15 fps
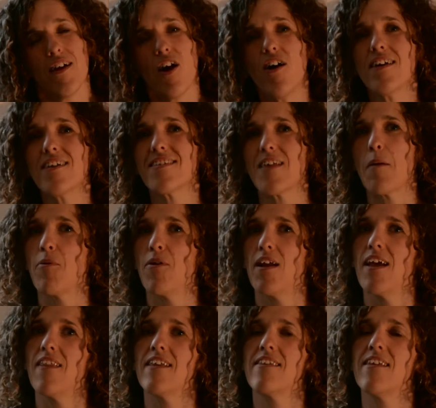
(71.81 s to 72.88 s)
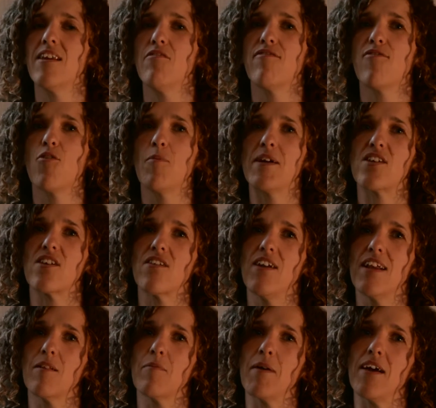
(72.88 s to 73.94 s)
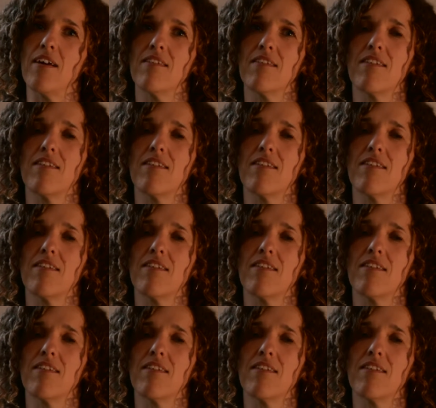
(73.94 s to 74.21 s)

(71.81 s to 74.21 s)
kind of separately. They did inform each other a little bit.